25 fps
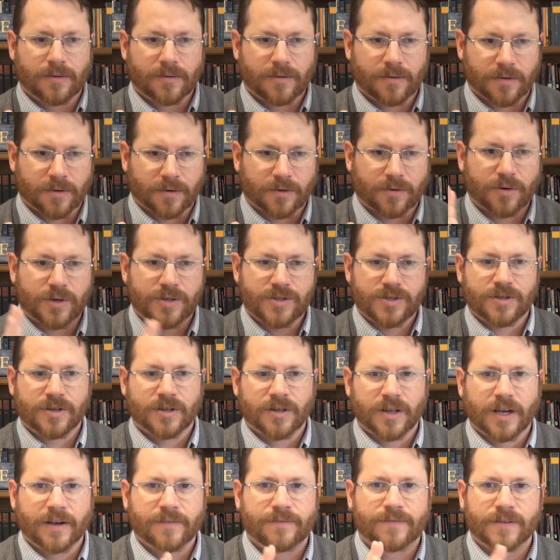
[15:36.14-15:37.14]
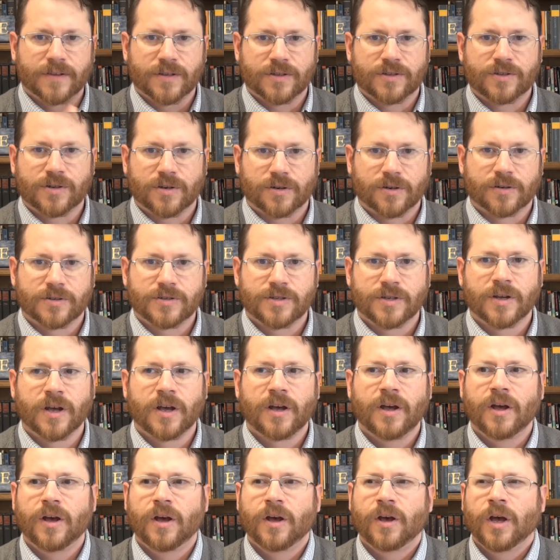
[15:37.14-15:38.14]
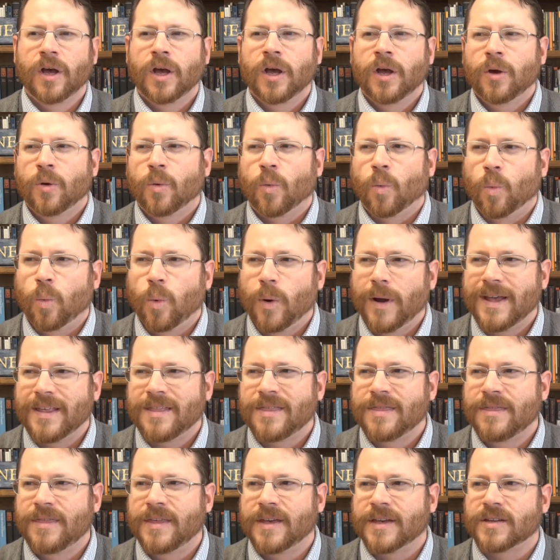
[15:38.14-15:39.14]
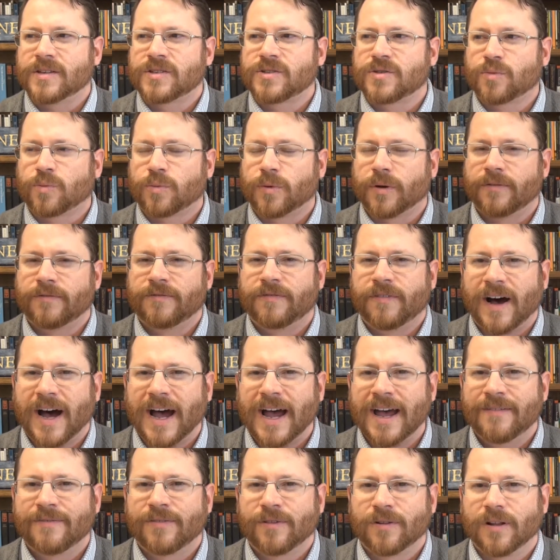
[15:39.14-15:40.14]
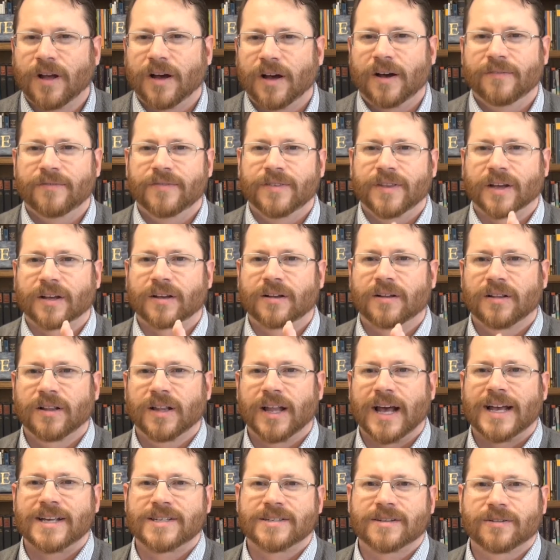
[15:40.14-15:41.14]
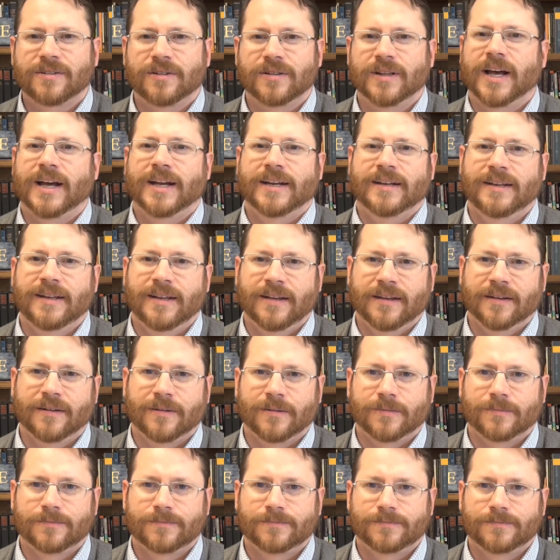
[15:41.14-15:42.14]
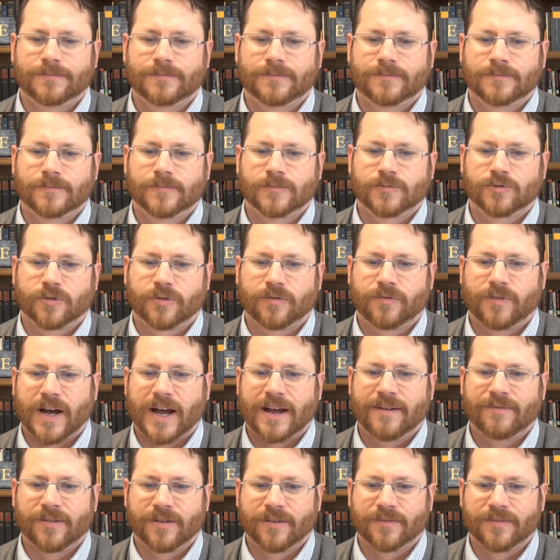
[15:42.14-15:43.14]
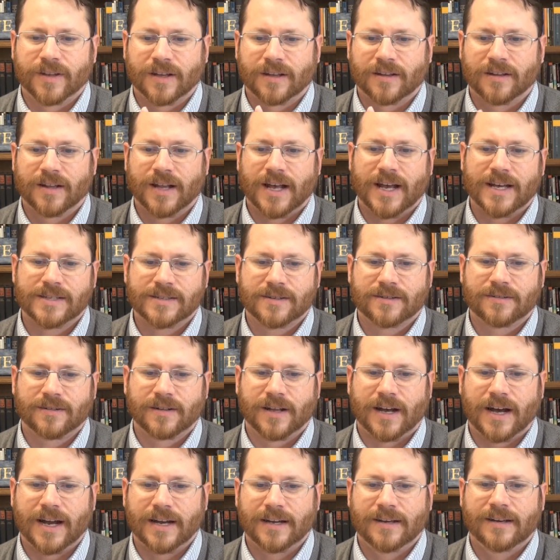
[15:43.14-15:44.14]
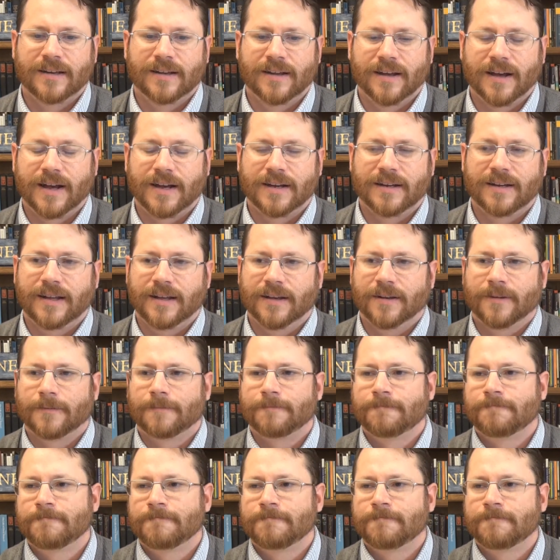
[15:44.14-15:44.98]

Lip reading: the Christian life in the church with this revival of the classical ideal. Revival of the classical ideal.